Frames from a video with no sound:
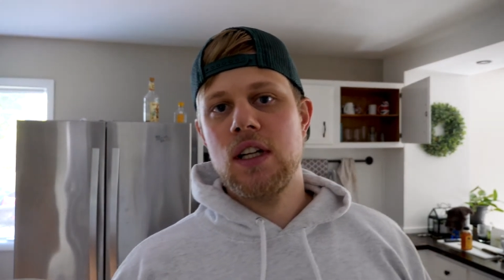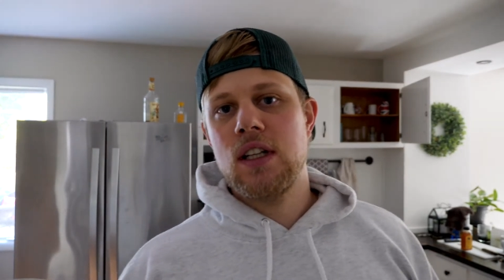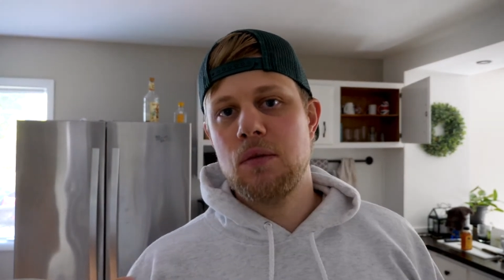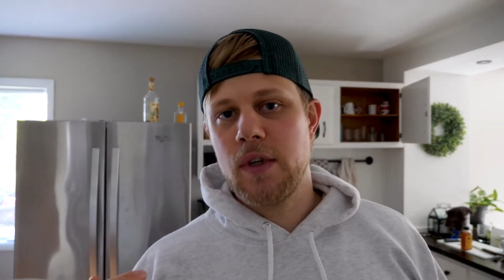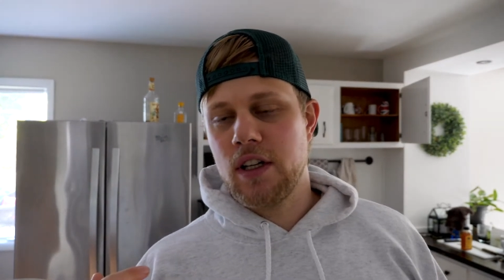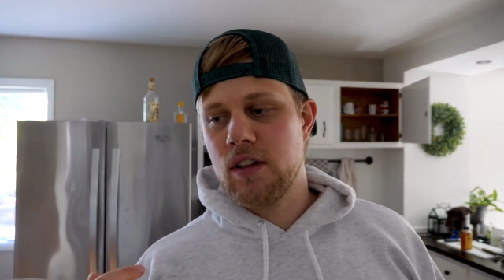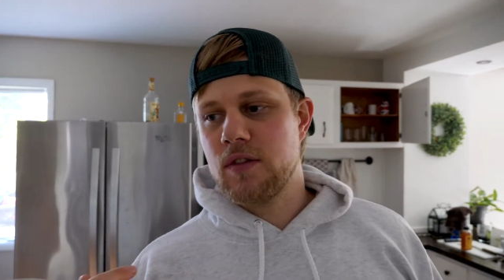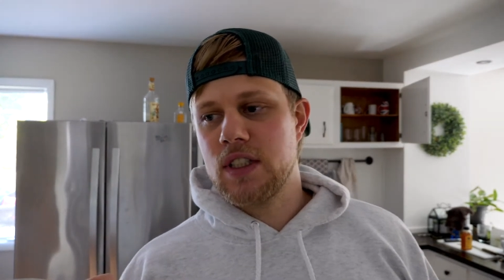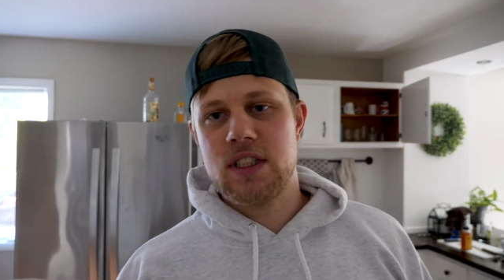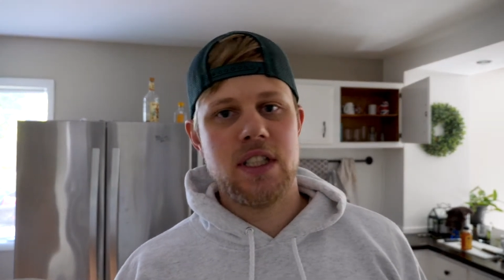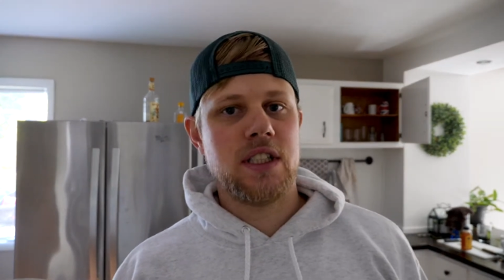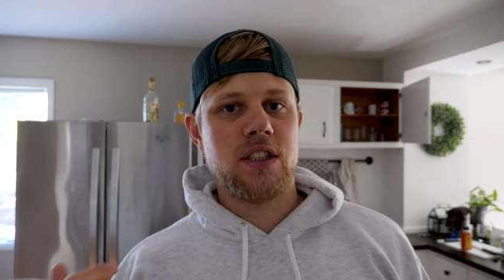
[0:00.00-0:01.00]
Let me know if there's
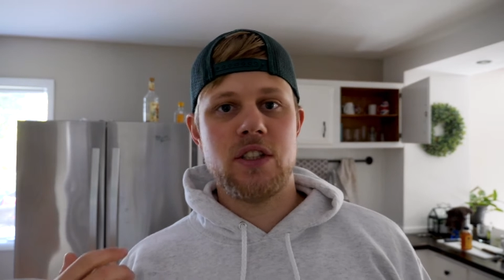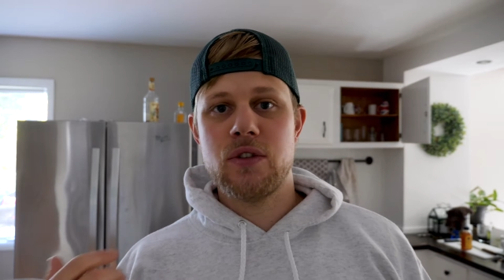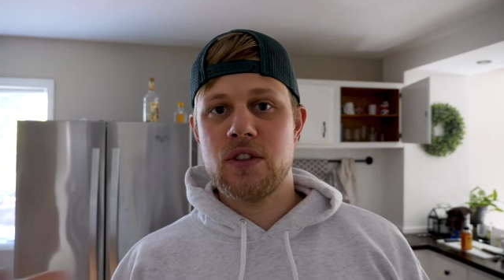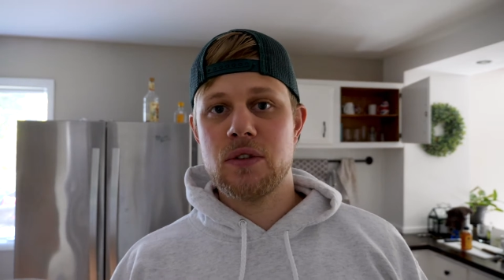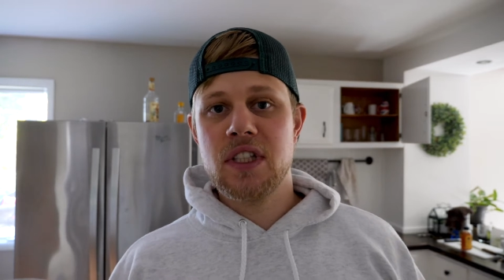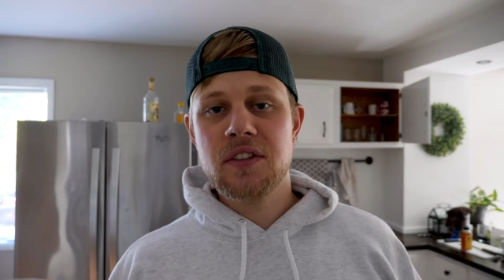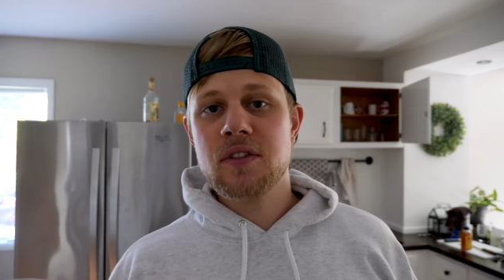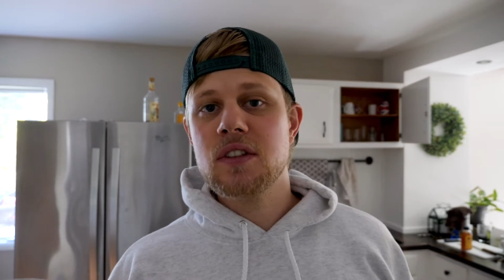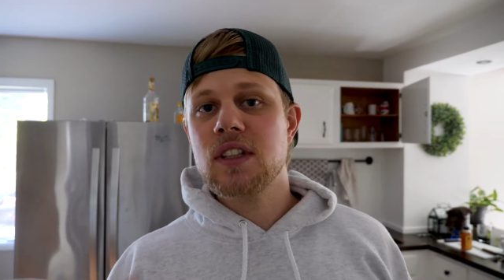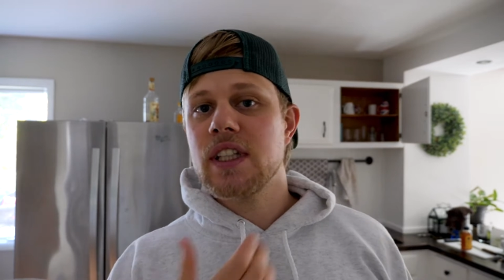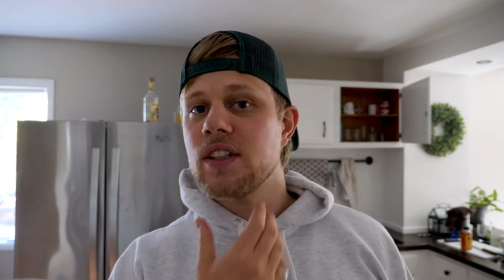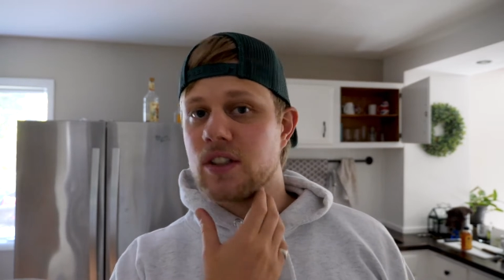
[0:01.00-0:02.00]
things you do
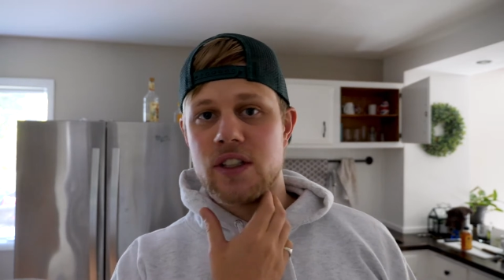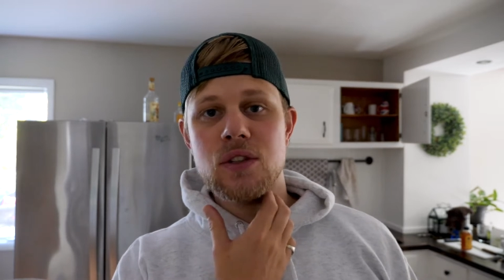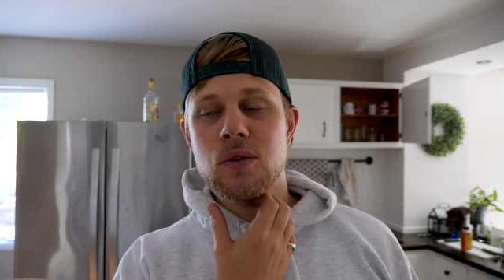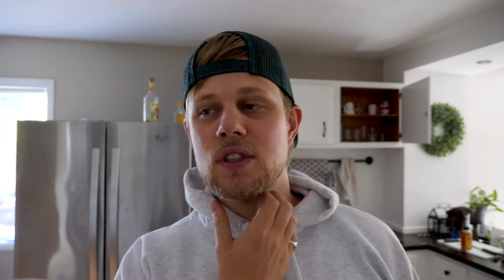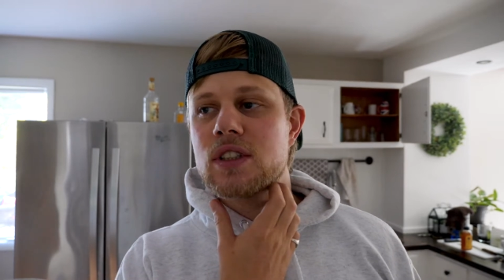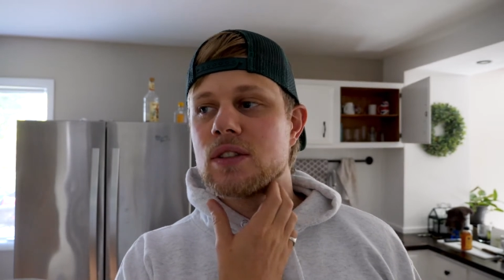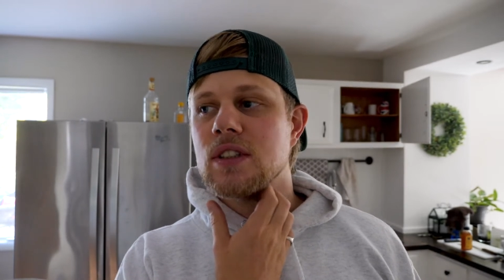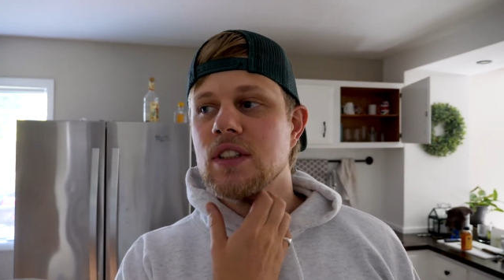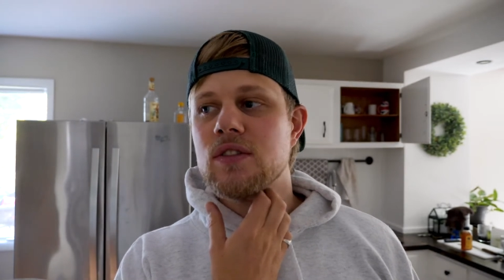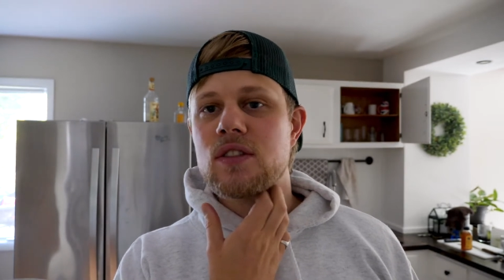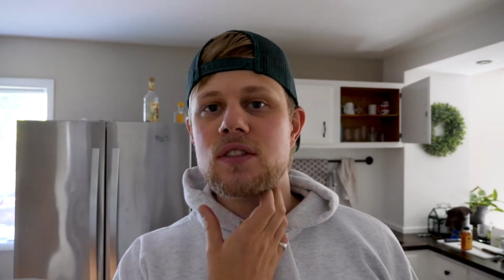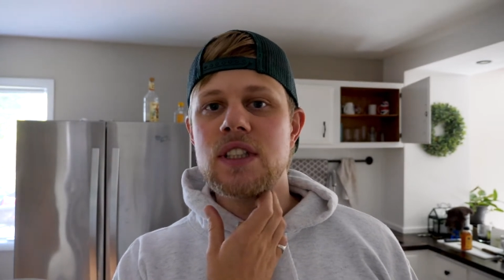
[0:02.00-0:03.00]
differently or you would do
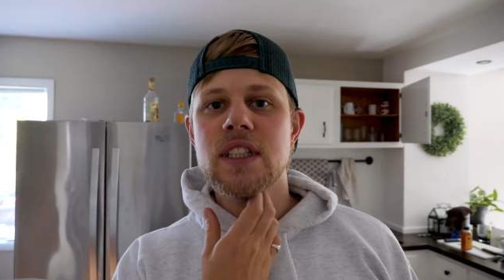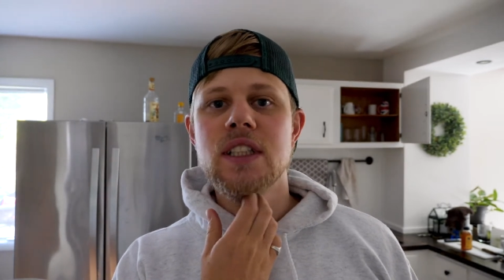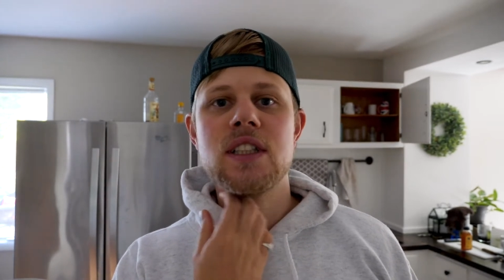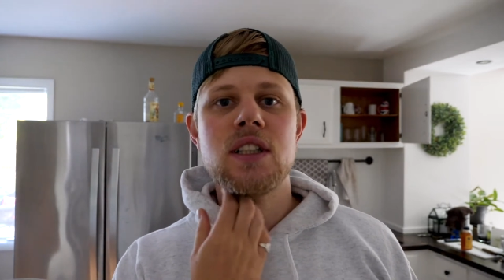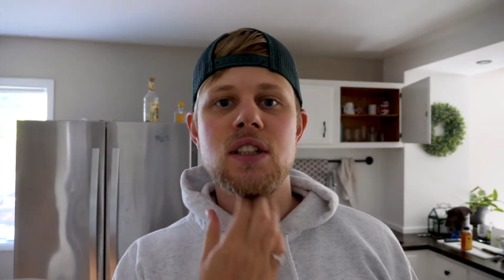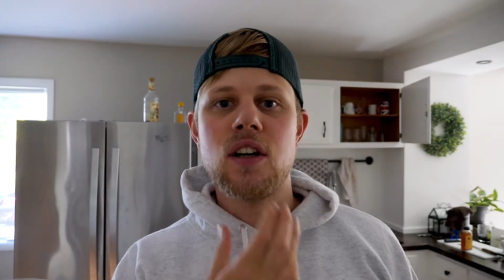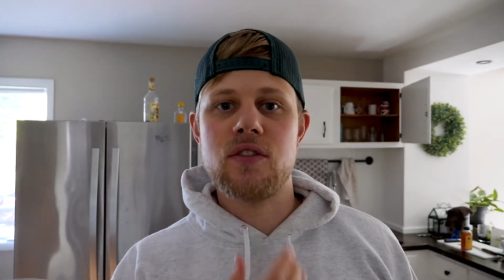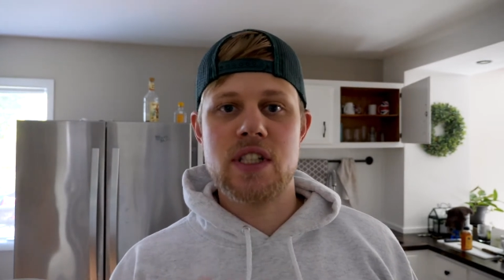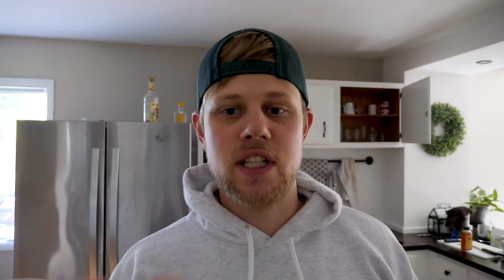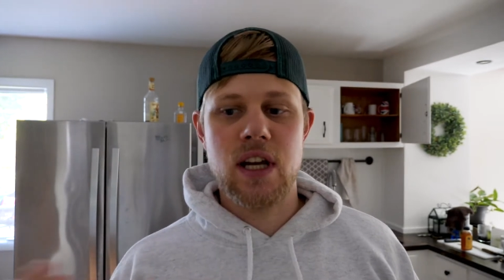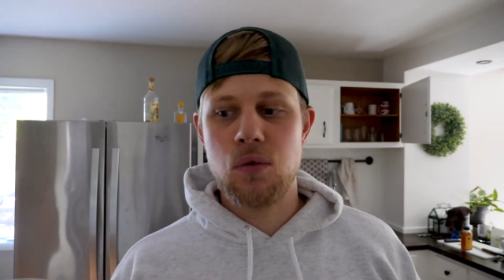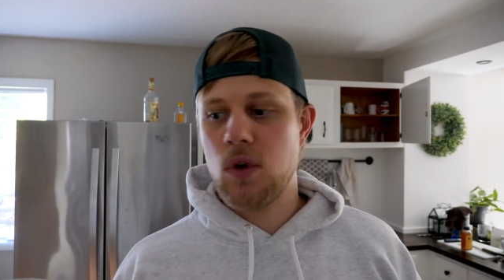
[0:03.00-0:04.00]
differently.
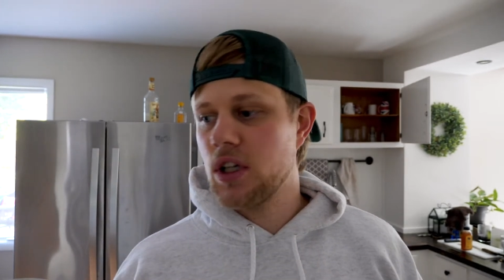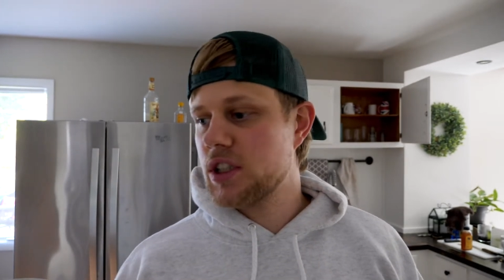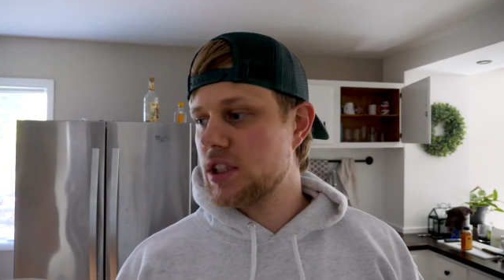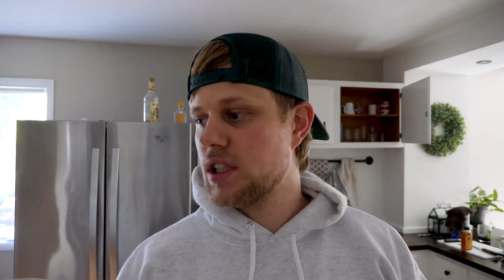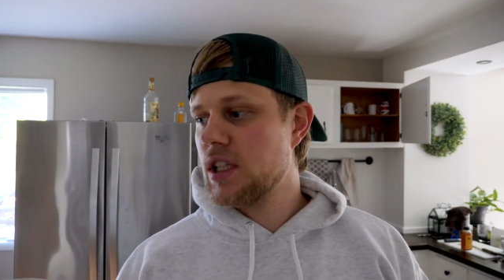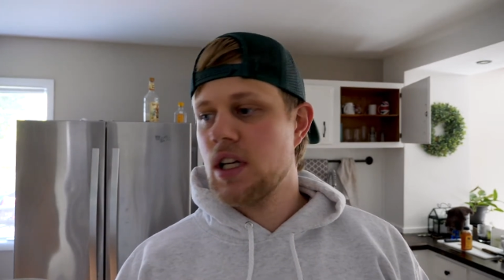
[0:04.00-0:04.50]
Obviously I washed